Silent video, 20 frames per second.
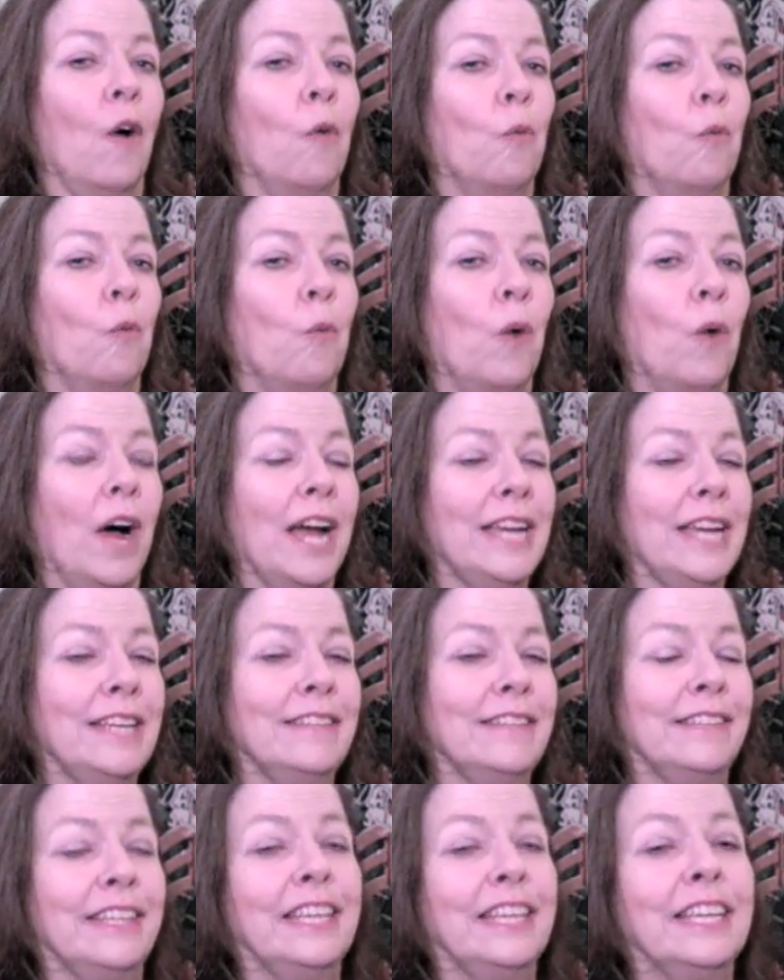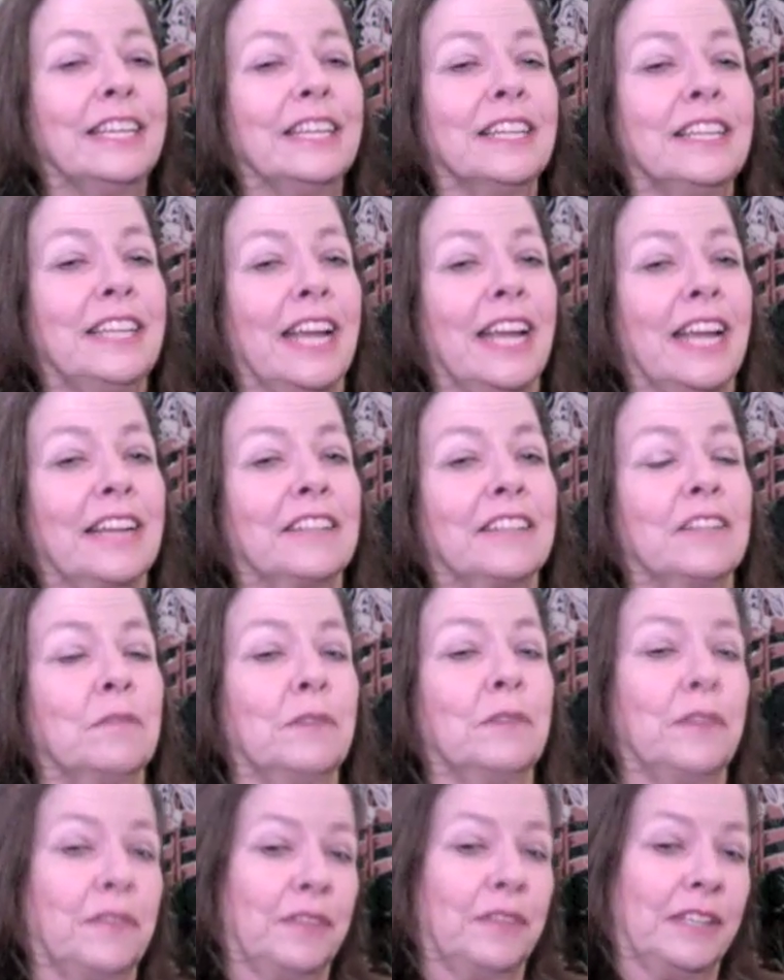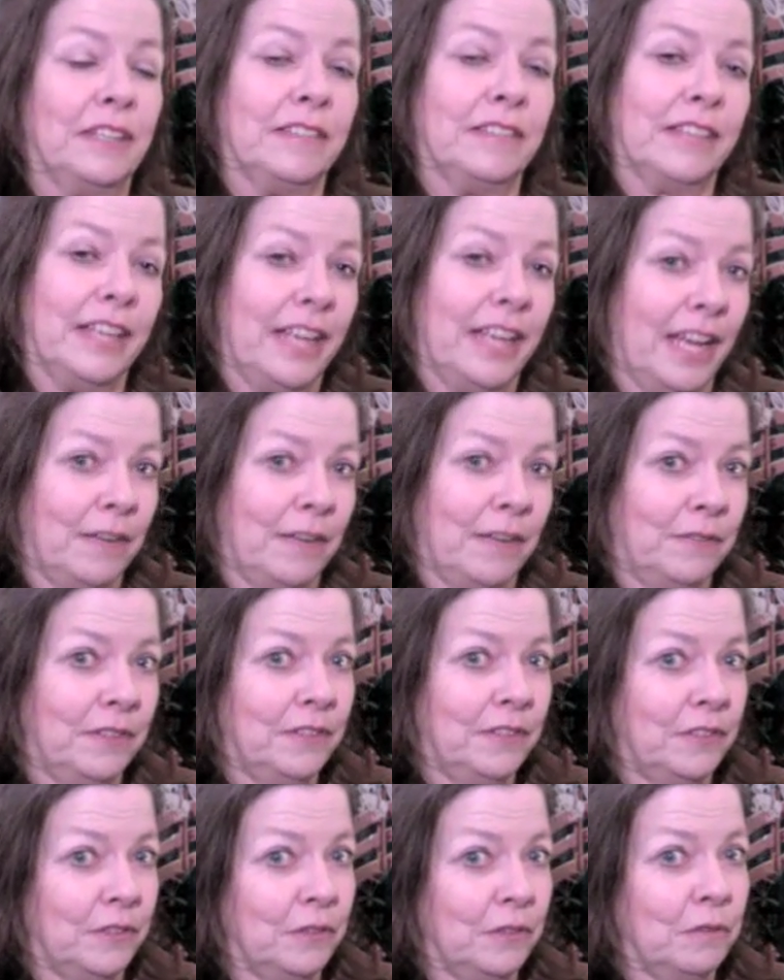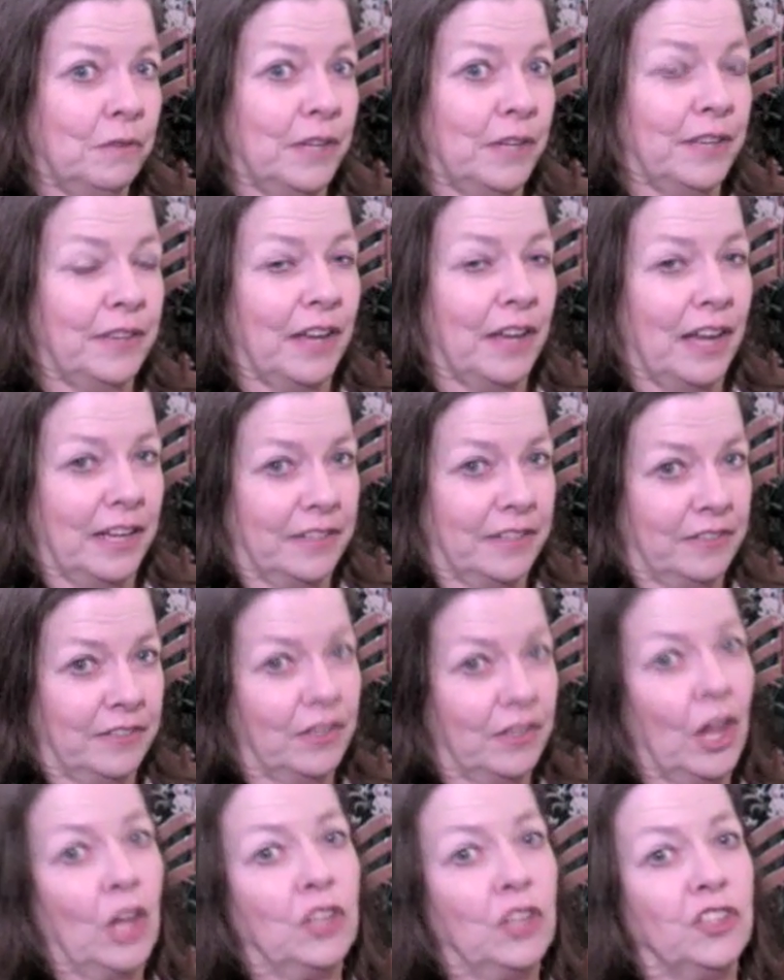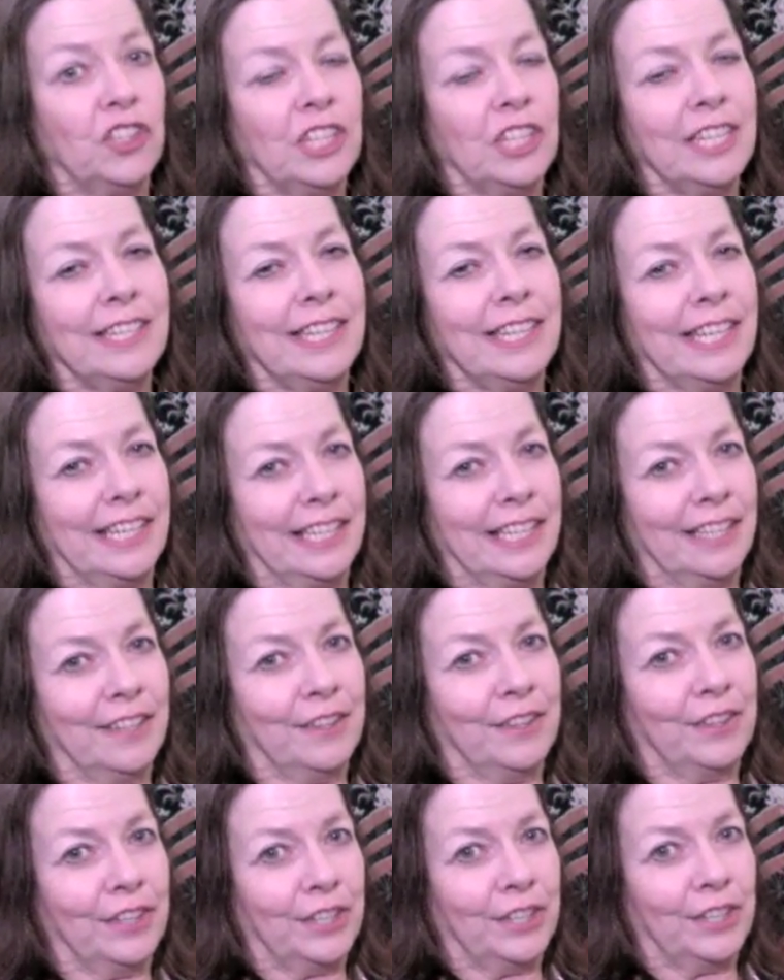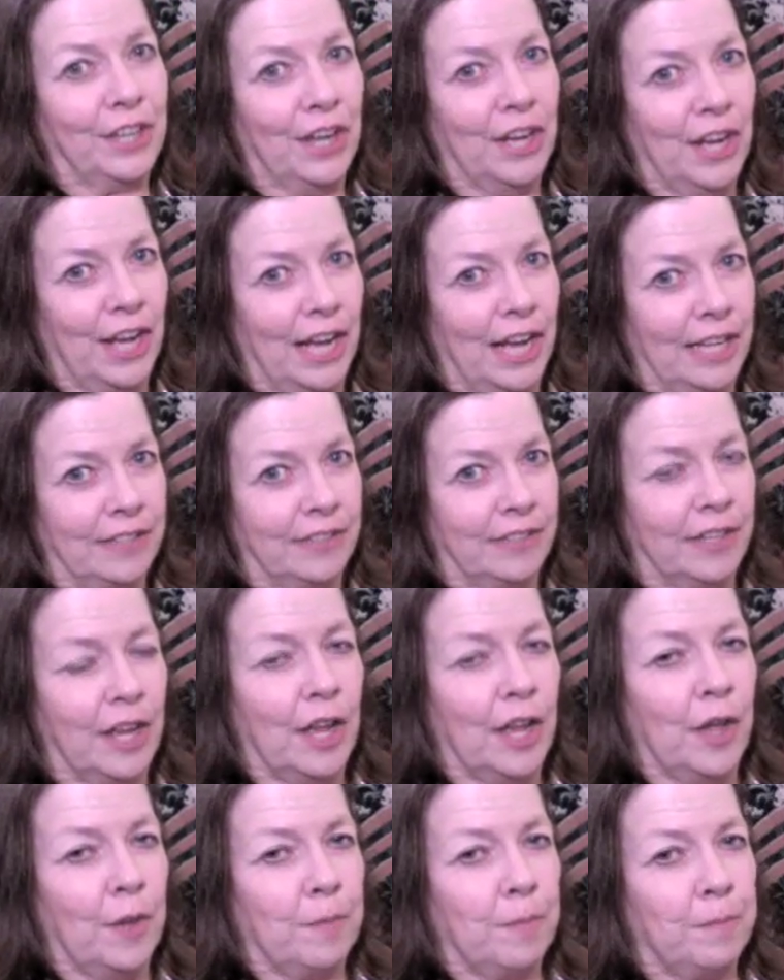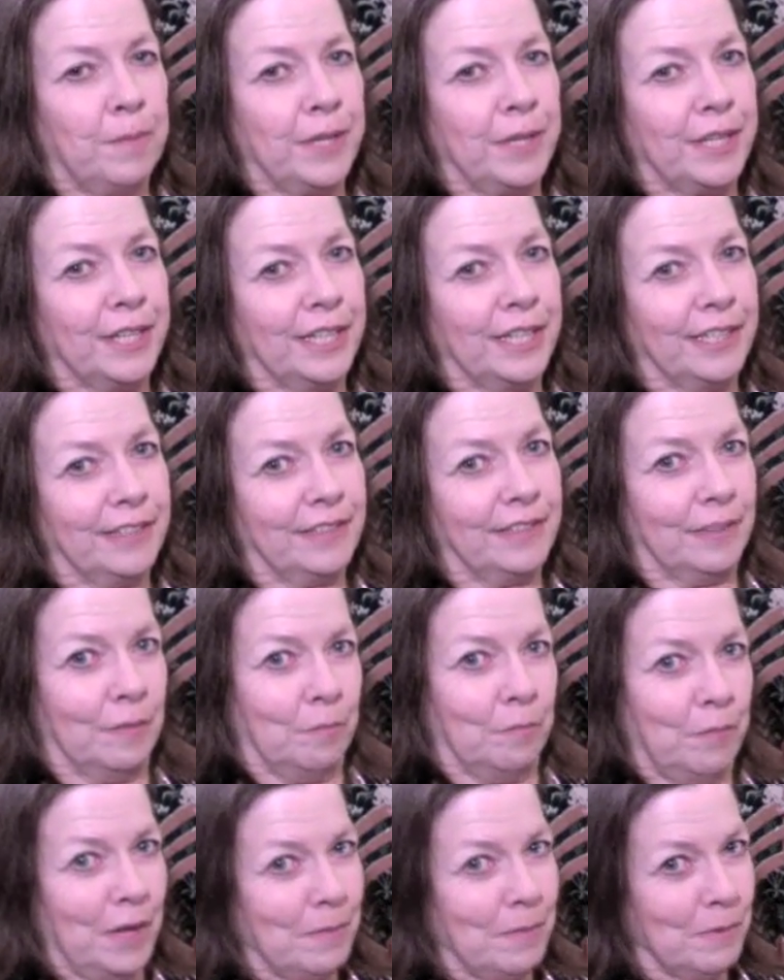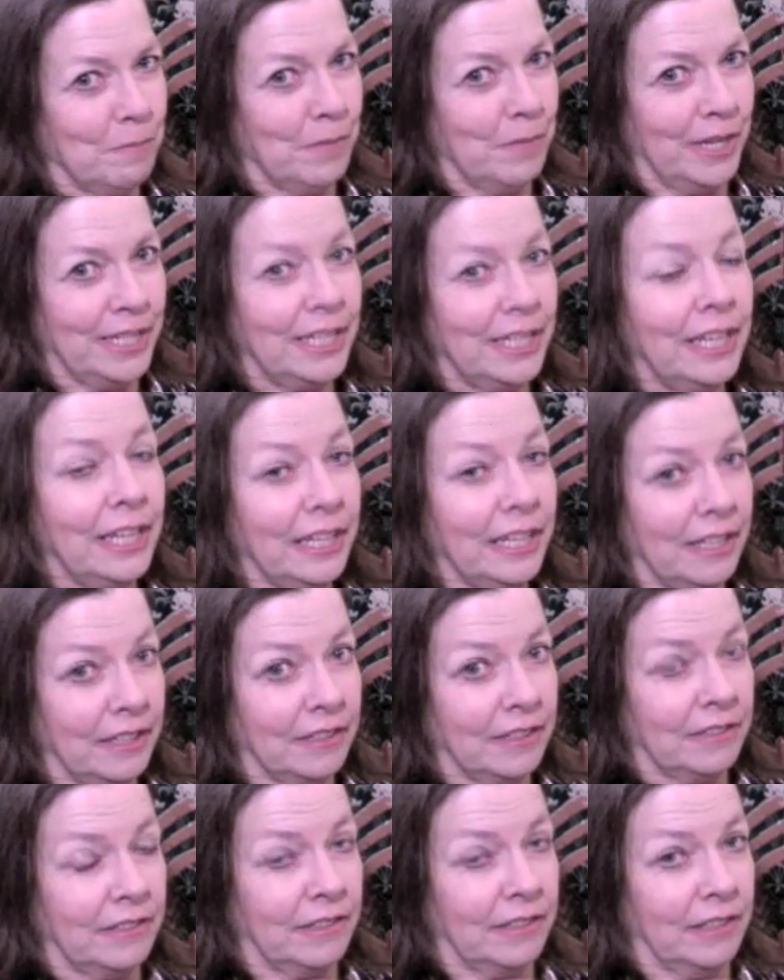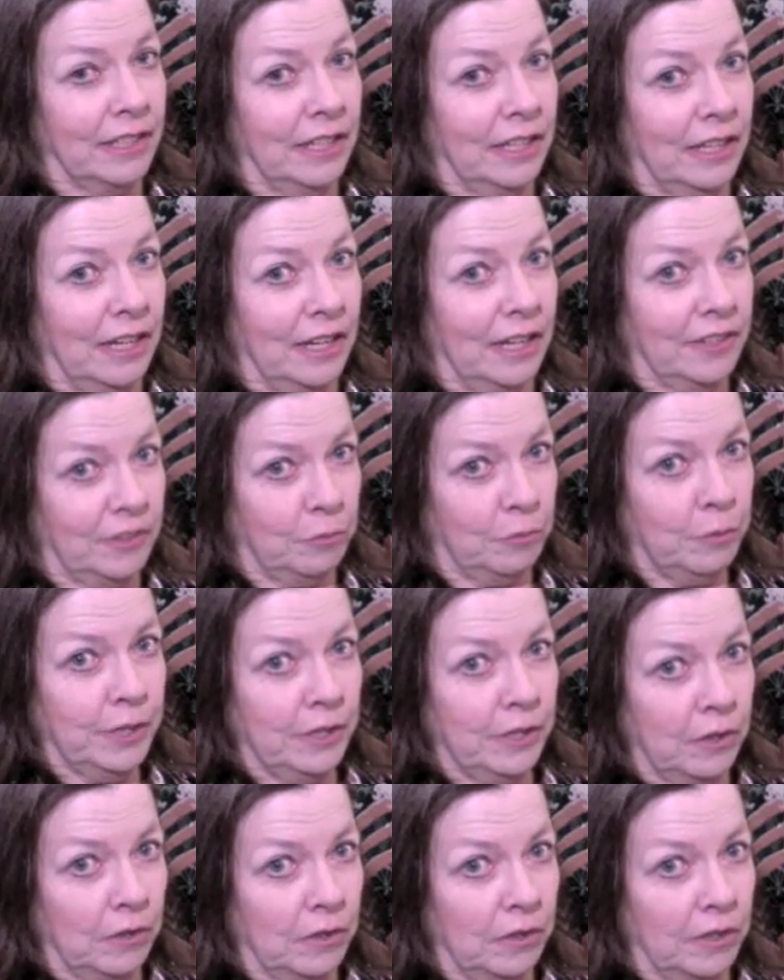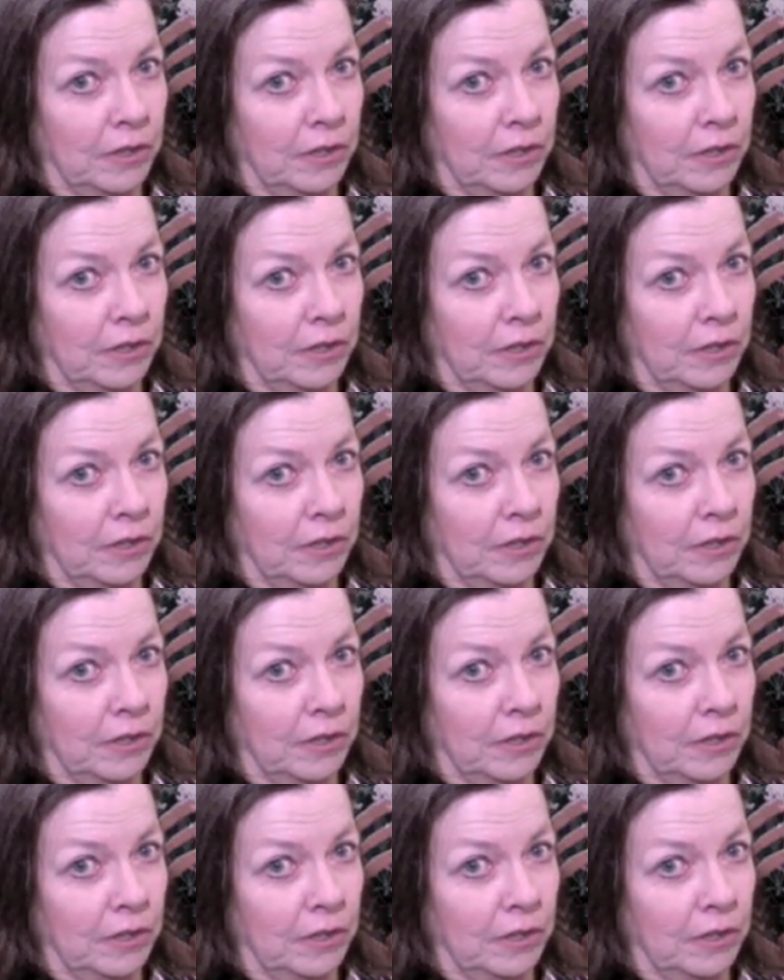Why is he connected with things that have to do with us cheating the gods? Because paper money is a swindle.